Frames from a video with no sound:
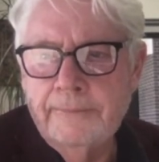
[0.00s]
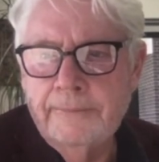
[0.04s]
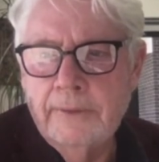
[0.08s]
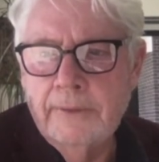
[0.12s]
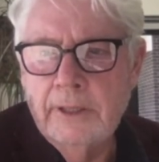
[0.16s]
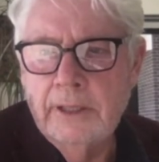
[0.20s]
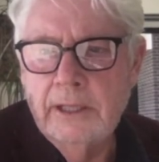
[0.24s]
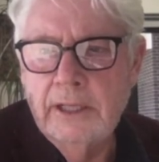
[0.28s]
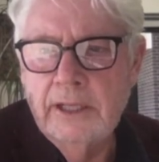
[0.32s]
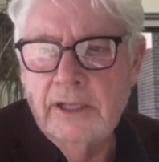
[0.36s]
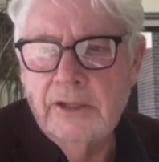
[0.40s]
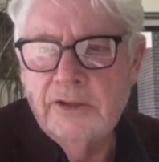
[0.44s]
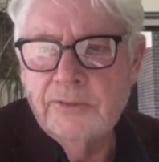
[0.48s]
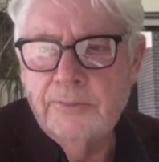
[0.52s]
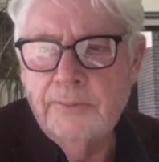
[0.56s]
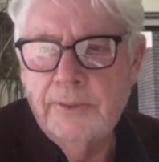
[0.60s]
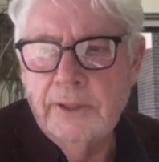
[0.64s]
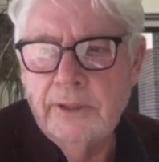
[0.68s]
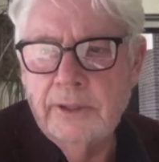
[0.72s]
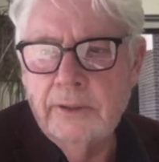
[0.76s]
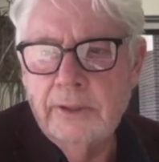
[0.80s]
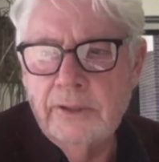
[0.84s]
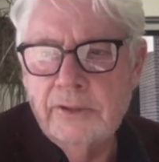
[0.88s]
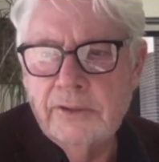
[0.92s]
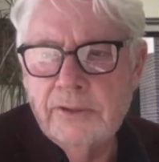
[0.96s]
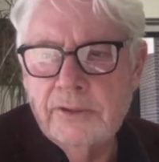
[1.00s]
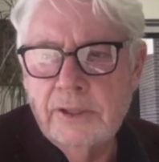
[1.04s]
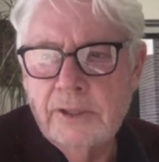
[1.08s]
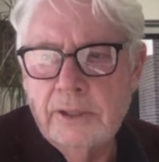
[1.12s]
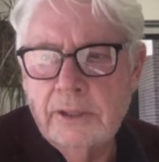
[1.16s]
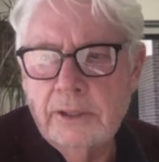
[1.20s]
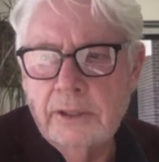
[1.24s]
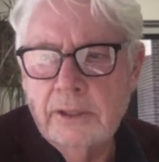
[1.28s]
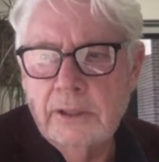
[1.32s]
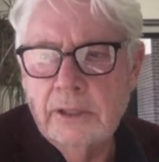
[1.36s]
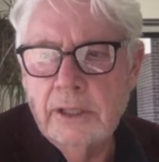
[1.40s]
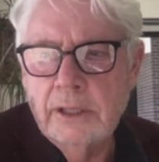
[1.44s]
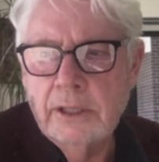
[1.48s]

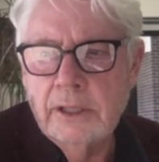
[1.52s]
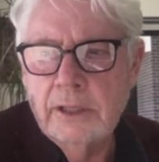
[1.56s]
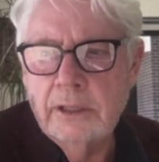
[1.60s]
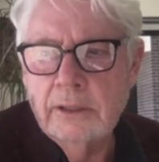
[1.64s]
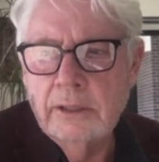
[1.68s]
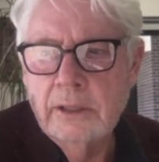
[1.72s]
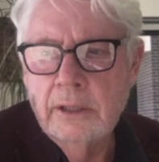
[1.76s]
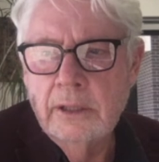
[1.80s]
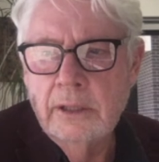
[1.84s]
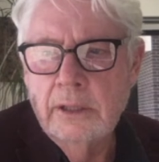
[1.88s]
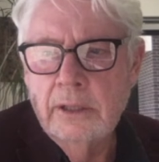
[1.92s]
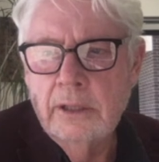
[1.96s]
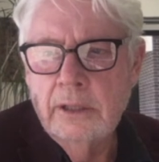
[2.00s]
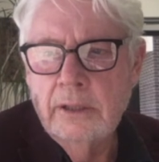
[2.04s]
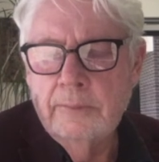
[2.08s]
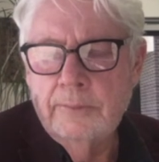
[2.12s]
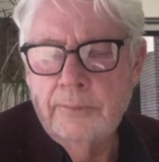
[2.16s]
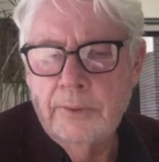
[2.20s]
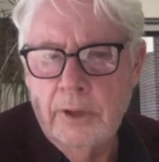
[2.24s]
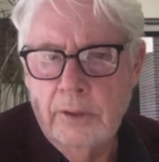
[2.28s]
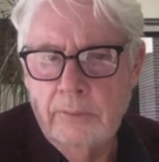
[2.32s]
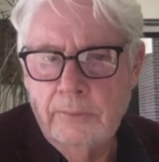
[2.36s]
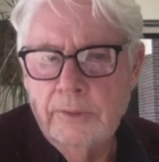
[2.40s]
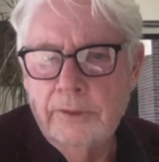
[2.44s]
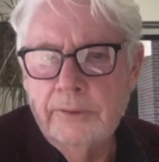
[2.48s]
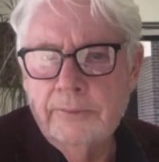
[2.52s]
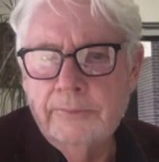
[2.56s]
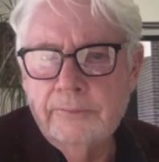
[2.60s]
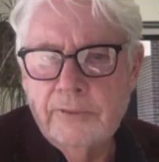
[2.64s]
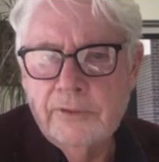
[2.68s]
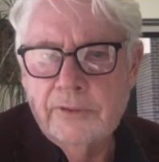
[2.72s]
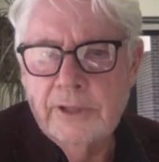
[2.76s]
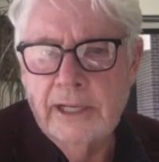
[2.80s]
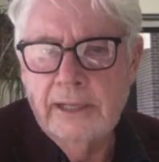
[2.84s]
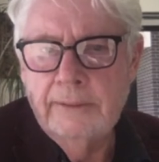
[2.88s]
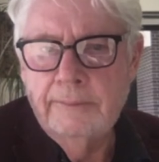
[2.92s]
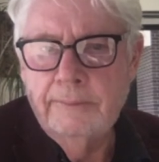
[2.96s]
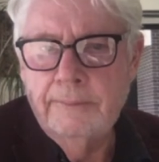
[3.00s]
experiencing
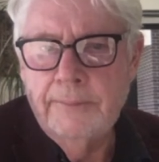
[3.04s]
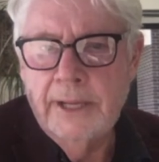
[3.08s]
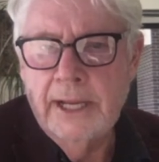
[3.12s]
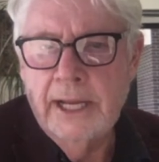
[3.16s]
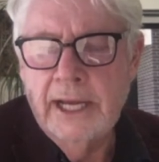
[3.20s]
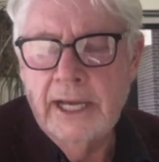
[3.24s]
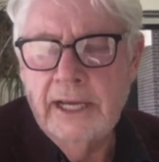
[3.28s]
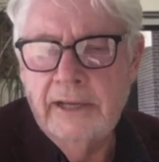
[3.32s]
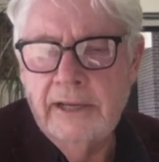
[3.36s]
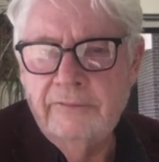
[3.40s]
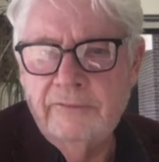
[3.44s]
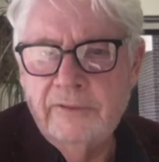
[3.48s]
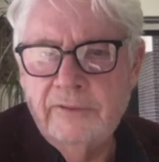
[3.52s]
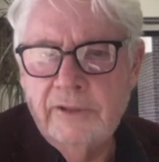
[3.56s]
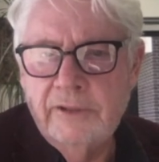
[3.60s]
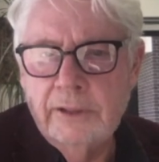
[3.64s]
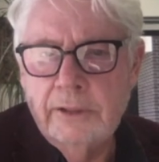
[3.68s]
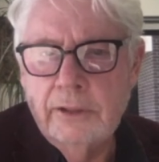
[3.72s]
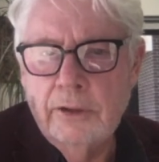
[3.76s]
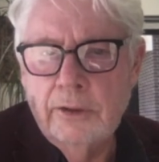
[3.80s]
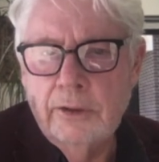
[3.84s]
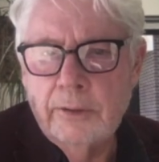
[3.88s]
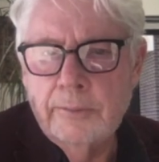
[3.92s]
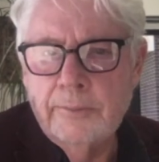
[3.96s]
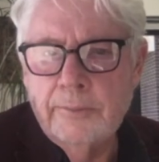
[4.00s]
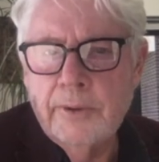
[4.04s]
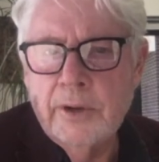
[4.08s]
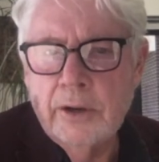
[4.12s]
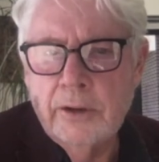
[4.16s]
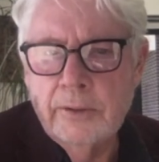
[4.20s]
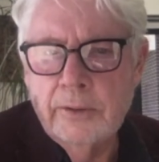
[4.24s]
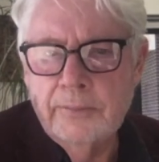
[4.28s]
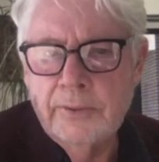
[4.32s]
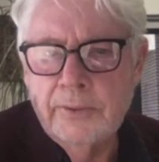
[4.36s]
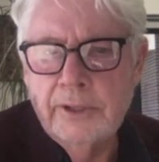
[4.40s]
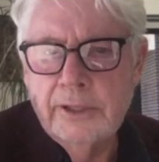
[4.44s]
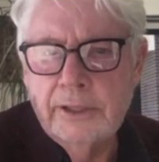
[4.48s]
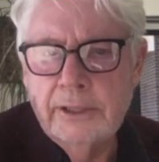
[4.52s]
problems and behaving not
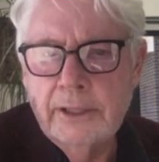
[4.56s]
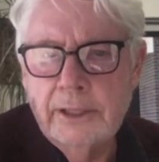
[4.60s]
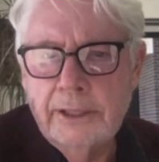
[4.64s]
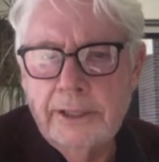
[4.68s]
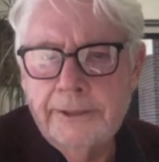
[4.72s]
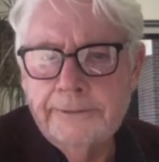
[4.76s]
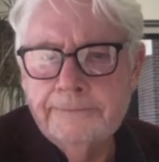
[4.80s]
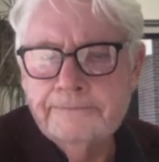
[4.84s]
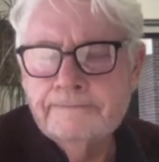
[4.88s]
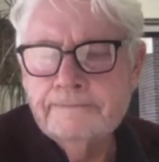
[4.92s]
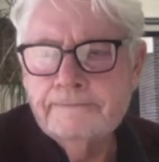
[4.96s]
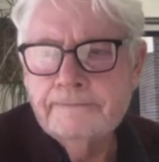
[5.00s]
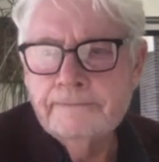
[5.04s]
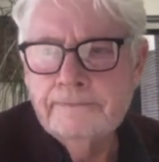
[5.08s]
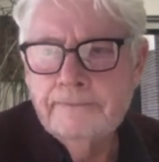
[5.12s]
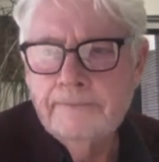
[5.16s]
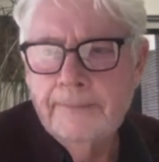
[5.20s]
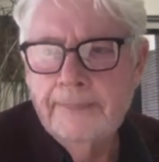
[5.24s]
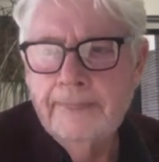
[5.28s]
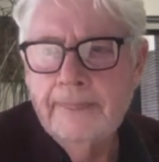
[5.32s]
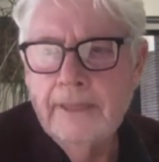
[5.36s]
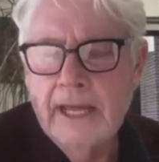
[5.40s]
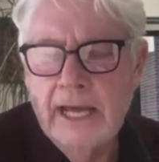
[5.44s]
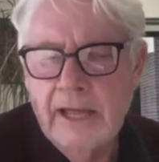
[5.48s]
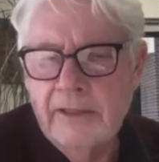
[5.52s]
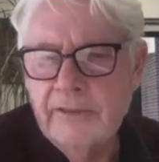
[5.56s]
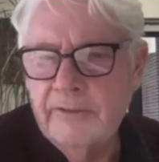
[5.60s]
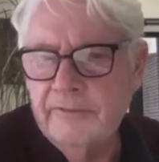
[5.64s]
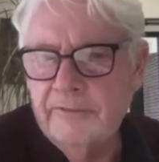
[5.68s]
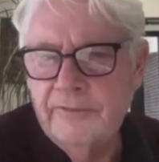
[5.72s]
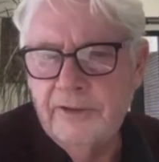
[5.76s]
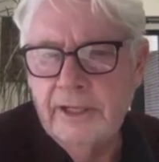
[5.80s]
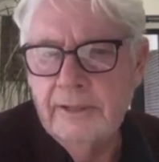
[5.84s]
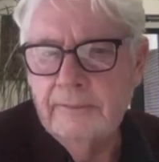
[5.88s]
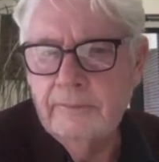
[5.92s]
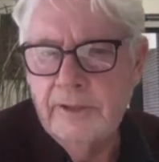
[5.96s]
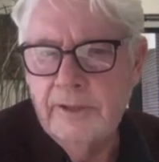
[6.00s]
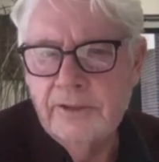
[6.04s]
appropriately. Other
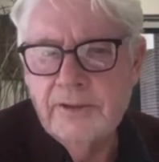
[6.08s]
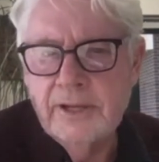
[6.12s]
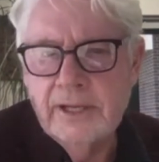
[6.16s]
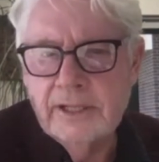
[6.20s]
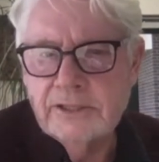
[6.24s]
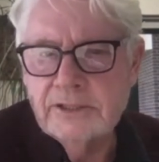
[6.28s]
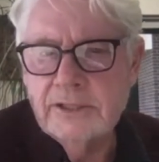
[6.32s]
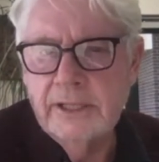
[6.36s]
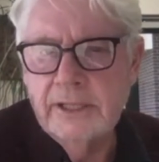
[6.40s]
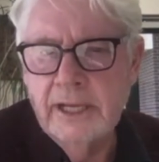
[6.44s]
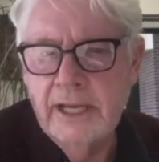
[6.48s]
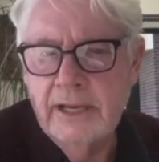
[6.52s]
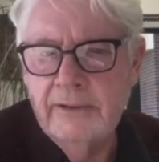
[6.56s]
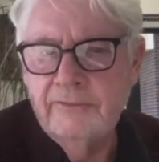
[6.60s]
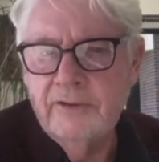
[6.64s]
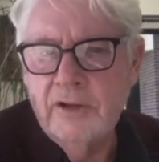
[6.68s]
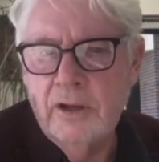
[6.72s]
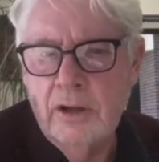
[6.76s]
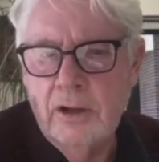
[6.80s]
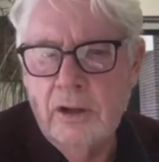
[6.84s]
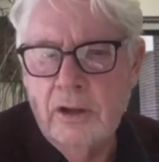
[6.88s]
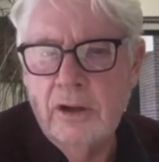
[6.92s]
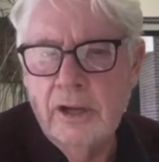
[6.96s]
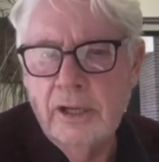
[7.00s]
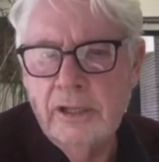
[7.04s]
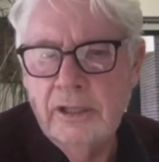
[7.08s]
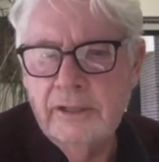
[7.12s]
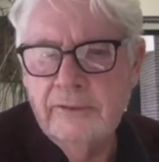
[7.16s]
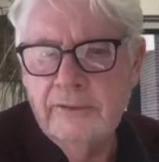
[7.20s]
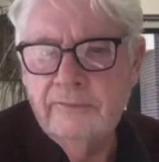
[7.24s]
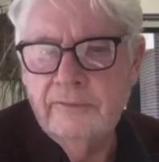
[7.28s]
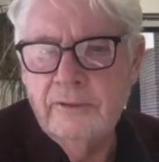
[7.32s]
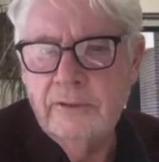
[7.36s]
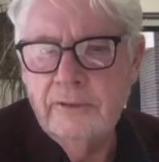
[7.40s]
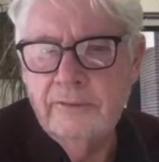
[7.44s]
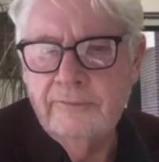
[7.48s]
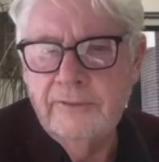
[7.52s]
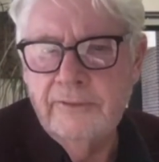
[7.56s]
families actually have a high
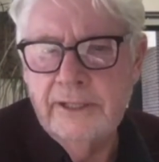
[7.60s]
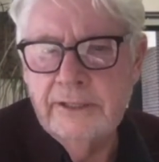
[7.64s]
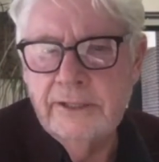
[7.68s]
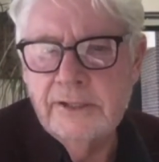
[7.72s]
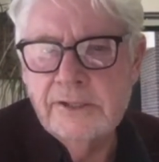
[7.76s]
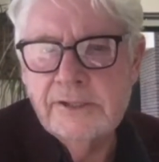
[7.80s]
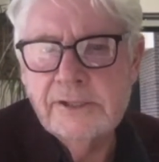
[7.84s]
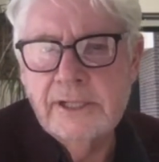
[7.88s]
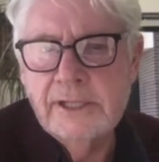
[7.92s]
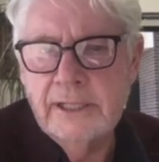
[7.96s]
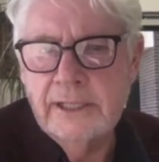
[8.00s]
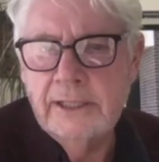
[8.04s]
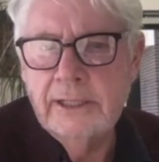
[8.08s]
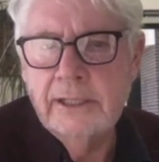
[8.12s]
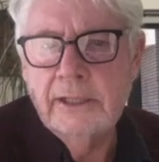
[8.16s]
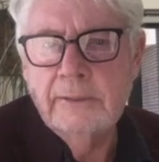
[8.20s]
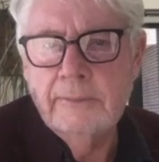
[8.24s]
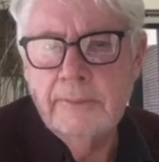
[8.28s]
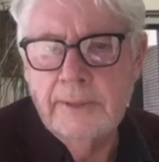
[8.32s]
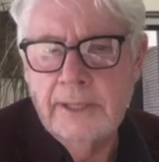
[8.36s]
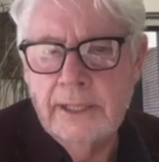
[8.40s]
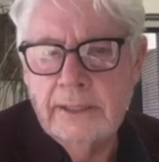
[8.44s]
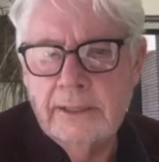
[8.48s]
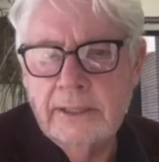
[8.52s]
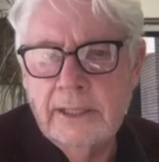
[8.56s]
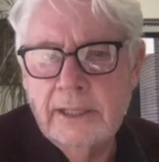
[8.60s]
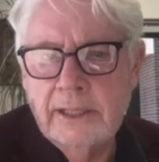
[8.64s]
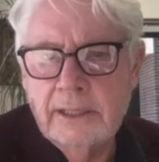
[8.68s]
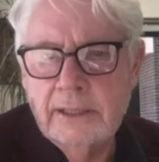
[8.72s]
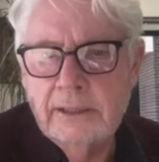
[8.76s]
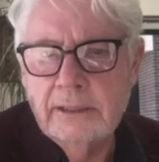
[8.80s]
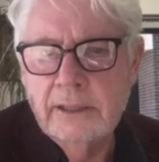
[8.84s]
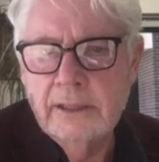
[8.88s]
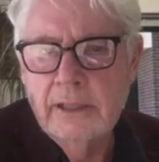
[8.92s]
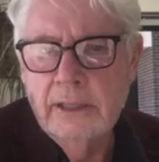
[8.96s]
level of understanding about that.